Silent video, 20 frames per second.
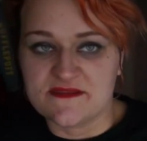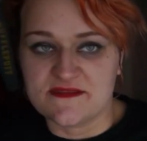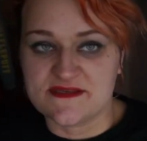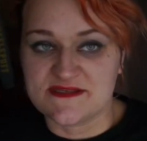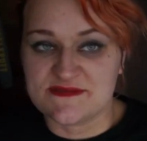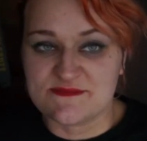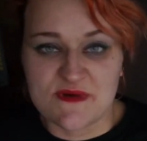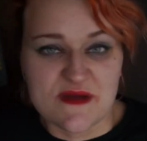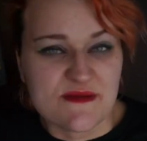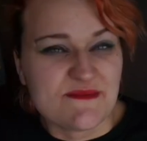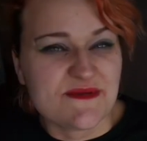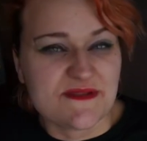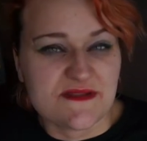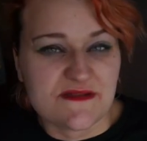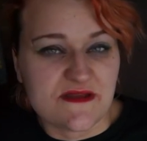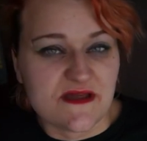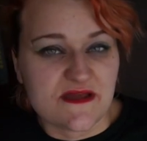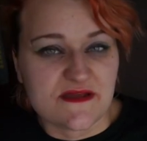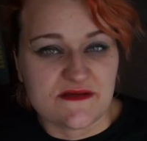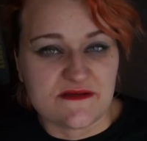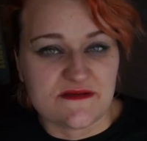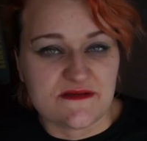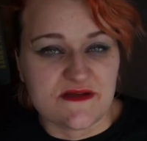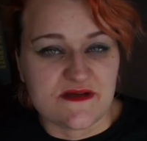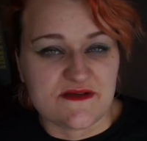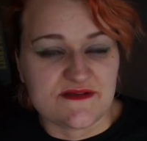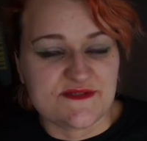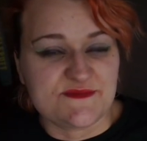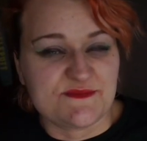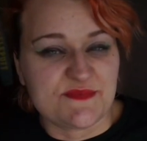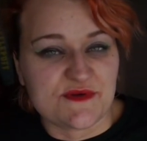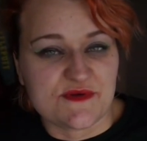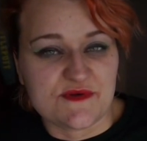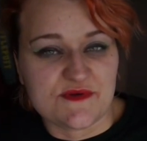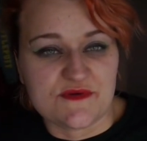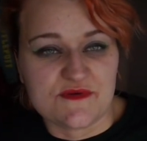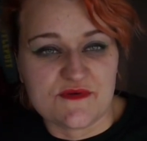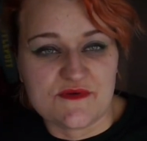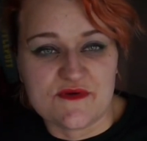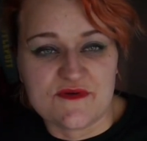this might be the like last book
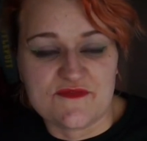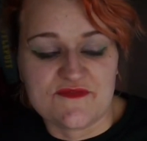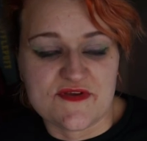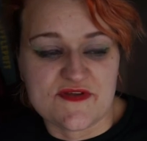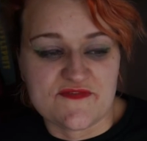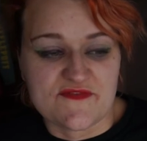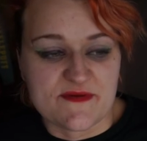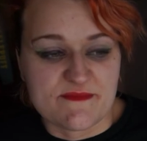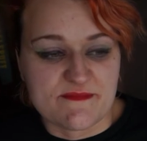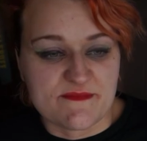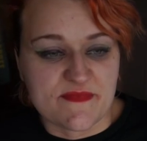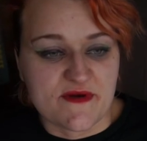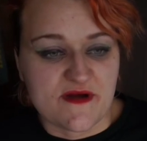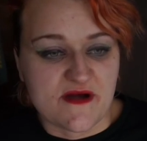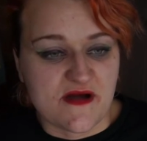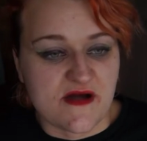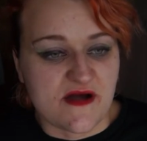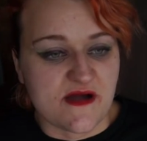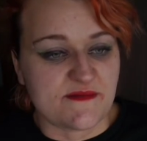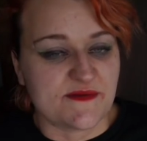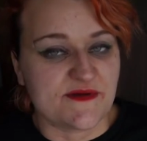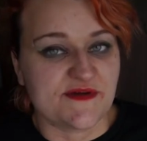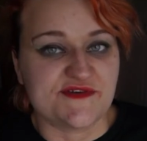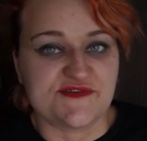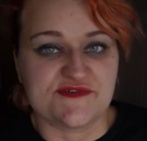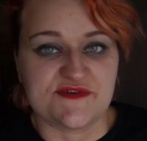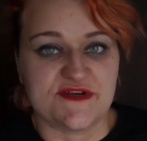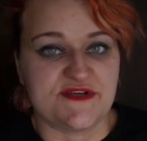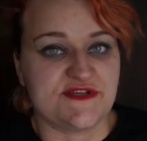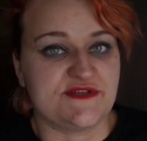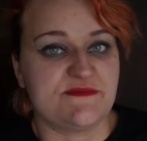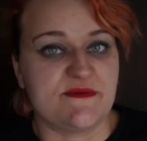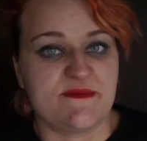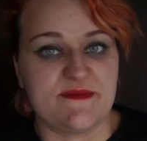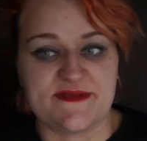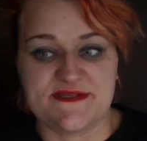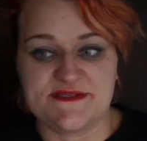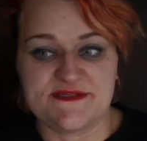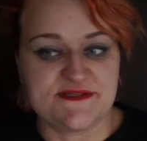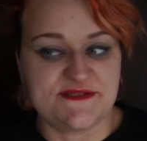haul of November. I'm going to try and do my
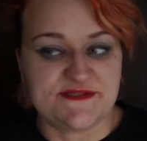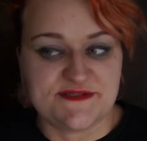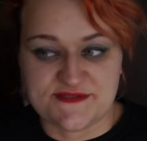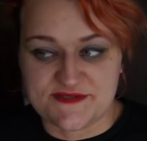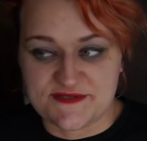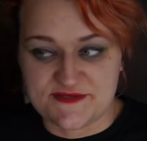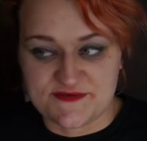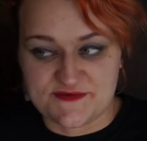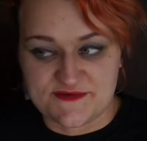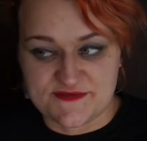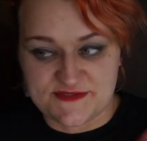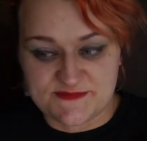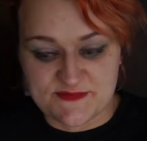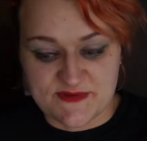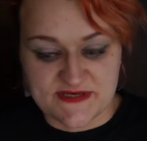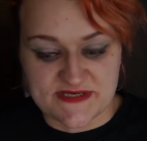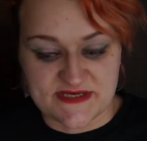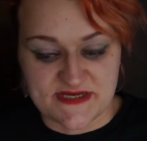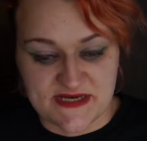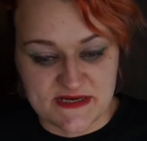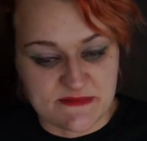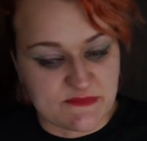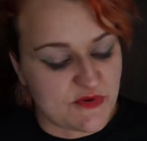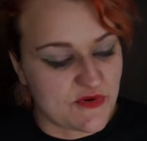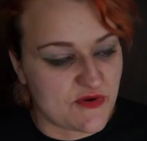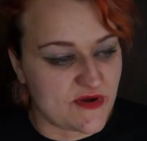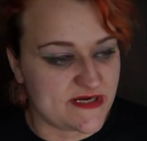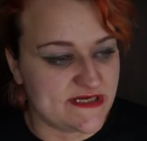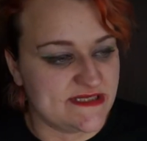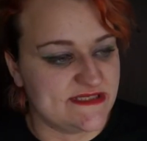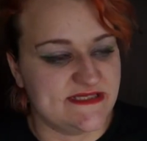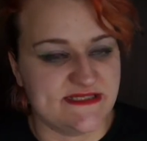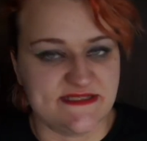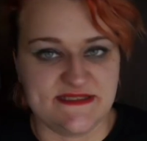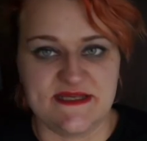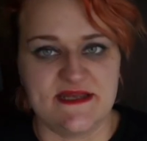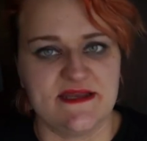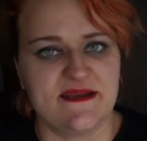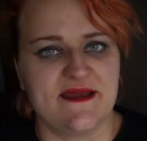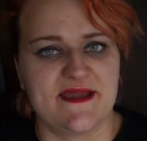best just to not spend any more. I need to
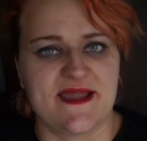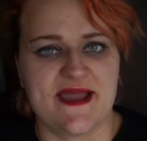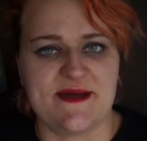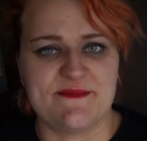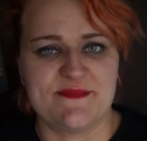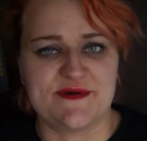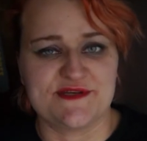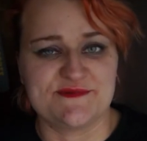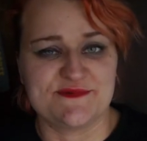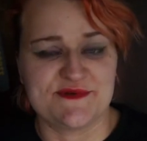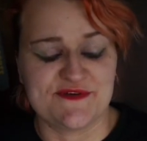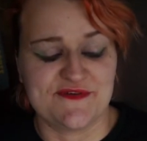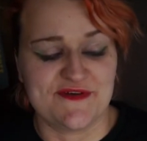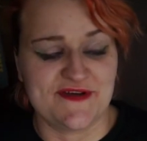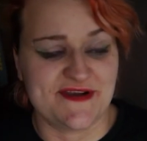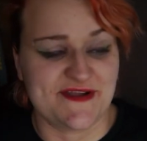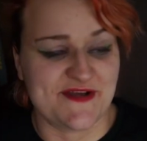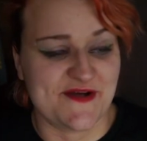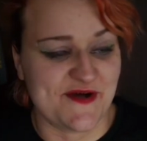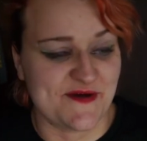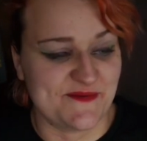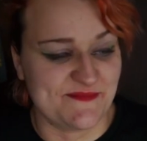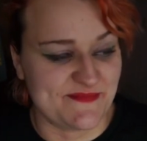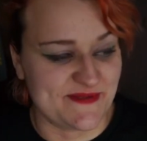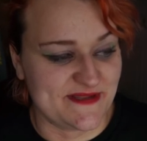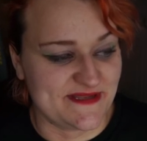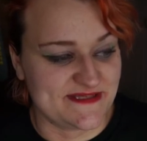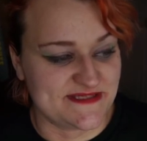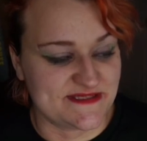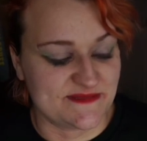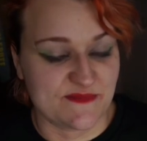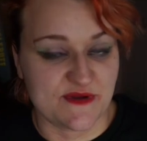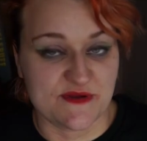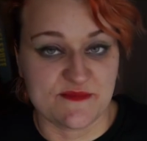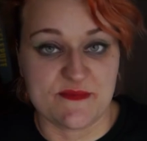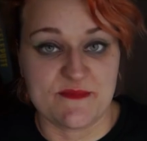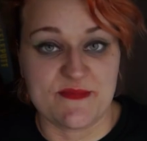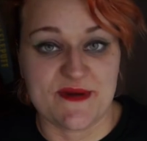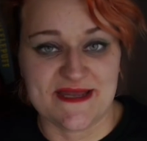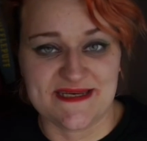see like how much my credit card bill is at the
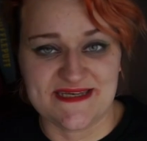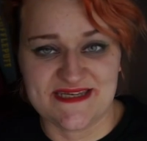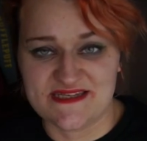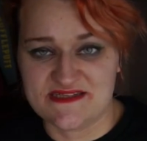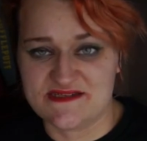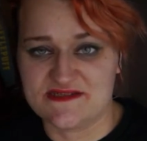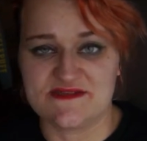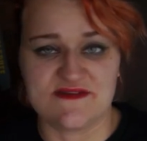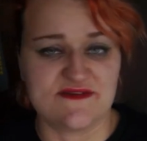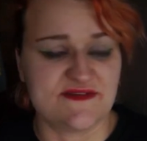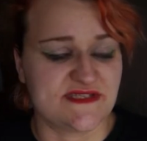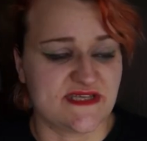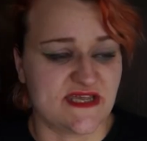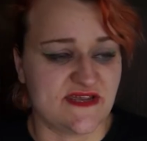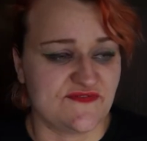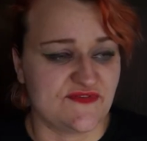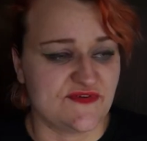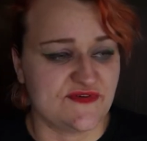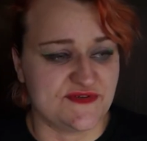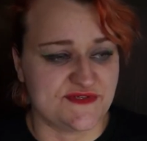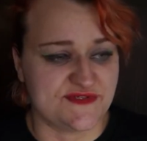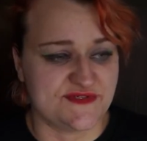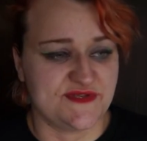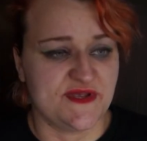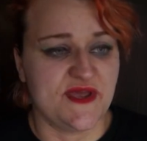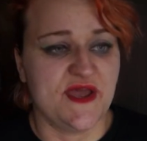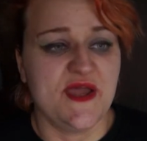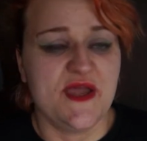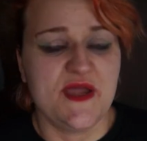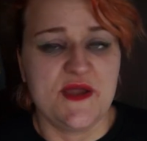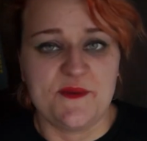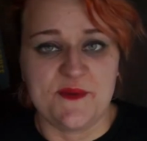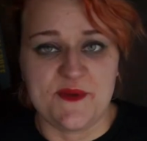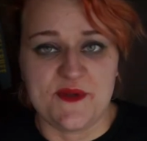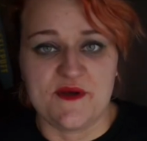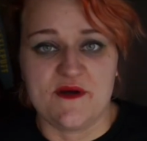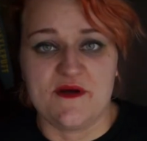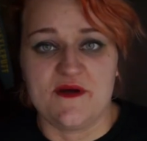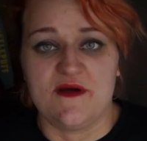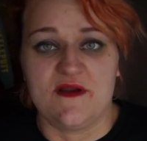moment, but I need to start saving because we
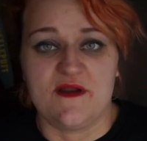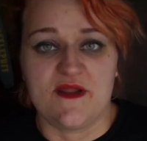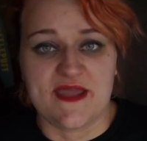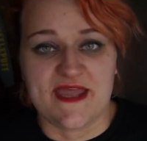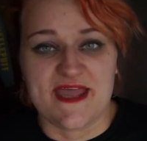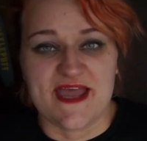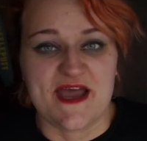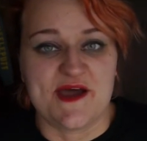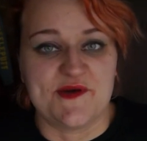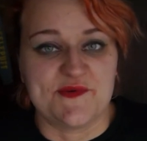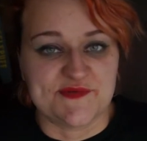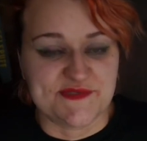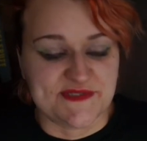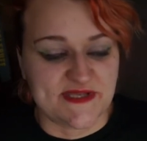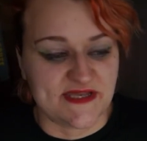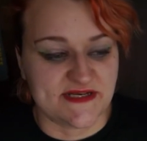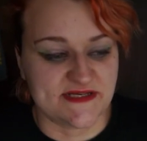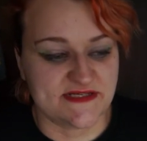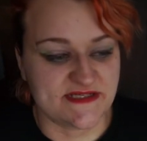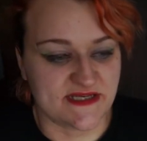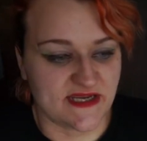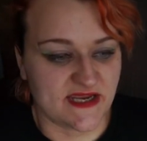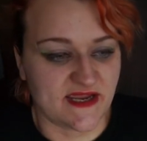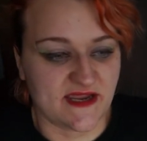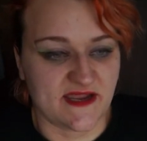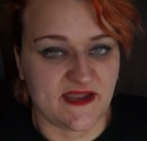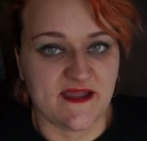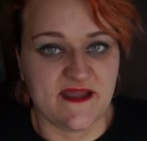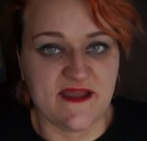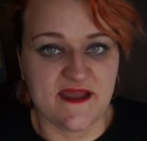are like house hunting